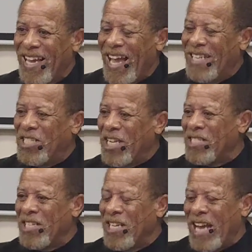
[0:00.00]
And Jesus
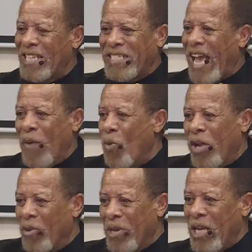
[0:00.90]
did not say, I'm one
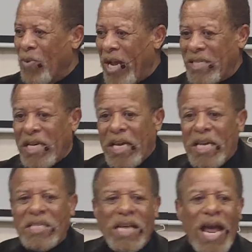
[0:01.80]
of the many ways.
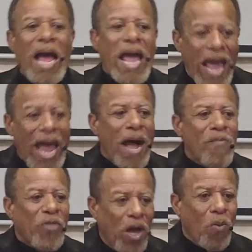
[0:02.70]
He said, I
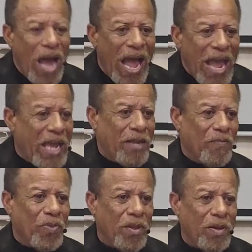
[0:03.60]
am the way.
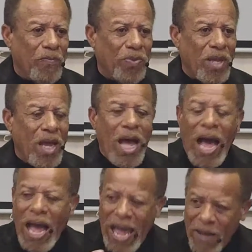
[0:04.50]

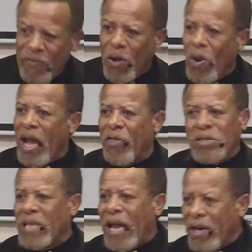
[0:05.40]
I am the way.
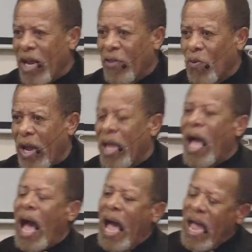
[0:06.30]
There's not another way.
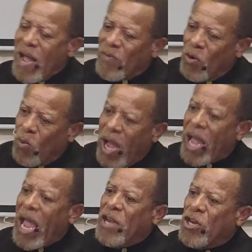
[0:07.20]
I am the
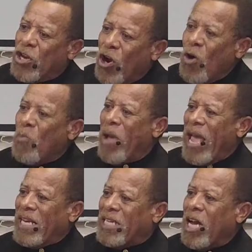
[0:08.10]
way, and no
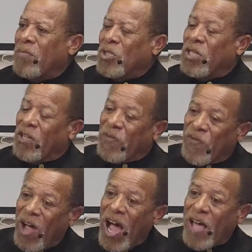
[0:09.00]
man comes to the
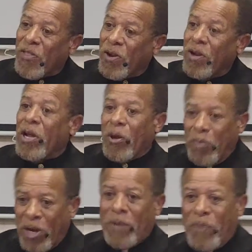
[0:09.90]
Father
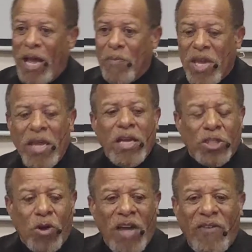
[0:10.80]
but by me.
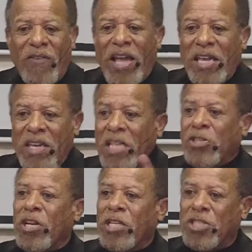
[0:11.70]
So if I can get you
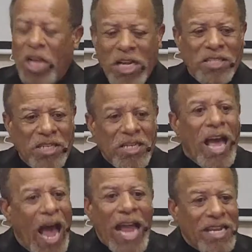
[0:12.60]
to Jesus,
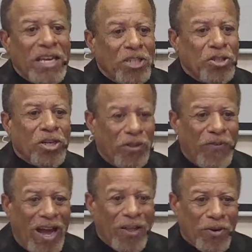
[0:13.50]
I can get you to the
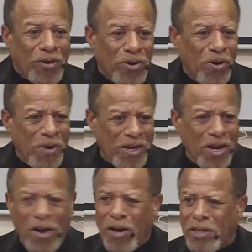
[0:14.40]
Father. Glory to
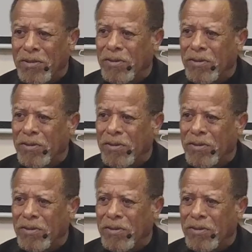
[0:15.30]
God.